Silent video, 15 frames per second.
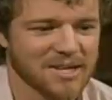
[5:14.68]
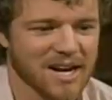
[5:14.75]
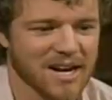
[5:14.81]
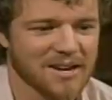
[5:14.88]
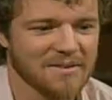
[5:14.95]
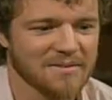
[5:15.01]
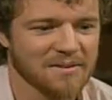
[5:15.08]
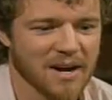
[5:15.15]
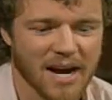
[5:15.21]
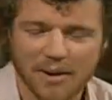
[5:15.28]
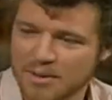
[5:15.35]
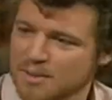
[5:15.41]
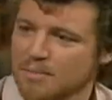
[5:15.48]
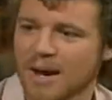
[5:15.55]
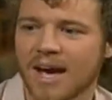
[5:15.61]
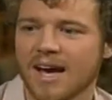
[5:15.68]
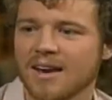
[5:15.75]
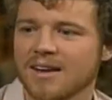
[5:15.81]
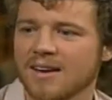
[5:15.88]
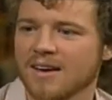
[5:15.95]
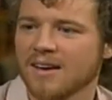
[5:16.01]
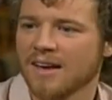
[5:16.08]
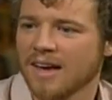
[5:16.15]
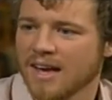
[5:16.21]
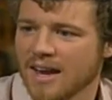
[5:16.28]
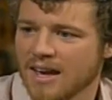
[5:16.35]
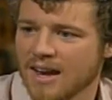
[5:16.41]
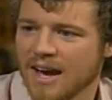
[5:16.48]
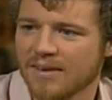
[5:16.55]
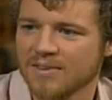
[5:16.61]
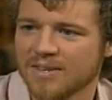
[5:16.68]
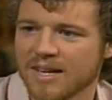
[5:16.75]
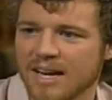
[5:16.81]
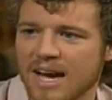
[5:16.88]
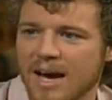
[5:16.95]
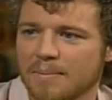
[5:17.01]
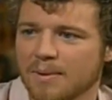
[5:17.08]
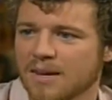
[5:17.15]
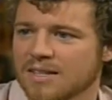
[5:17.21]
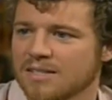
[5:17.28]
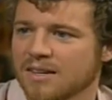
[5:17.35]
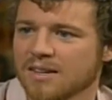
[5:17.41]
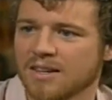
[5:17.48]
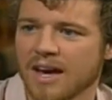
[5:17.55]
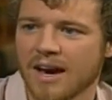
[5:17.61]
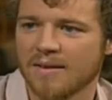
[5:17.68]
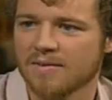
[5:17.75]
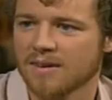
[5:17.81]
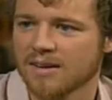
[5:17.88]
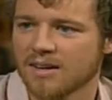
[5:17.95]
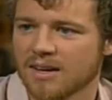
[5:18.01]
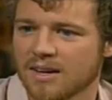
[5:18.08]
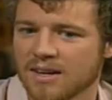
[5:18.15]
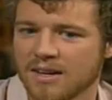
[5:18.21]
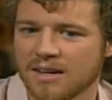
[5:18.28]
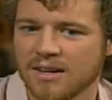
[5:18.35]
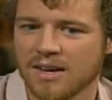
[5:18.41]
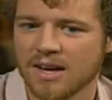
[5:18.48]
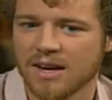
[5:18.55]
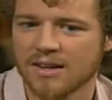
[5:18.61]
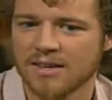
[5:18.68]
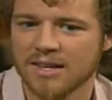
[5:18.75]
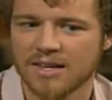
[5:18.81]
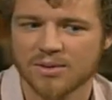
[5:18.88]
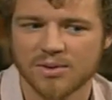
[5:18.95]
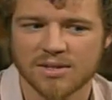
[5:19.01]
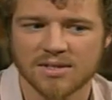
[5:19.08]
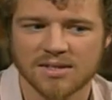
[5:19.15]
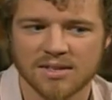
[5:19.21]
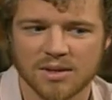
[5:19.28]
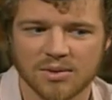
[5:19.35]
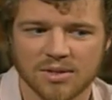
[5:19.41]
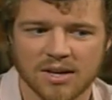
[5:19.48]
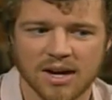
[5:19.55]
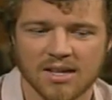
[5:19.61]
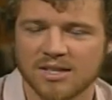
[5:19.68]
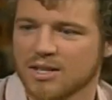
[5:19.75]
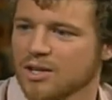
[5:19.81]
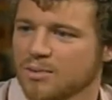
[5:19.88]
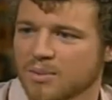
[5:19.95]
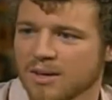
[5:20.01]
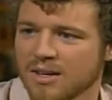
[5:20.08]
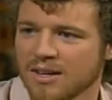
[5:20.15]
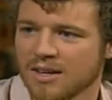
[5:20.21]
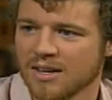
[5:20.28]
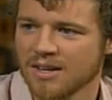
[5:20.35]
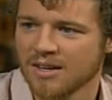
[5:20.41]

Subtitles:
was kind of... I was mad, and after that happened, I started laughing. And I think it was God's humor,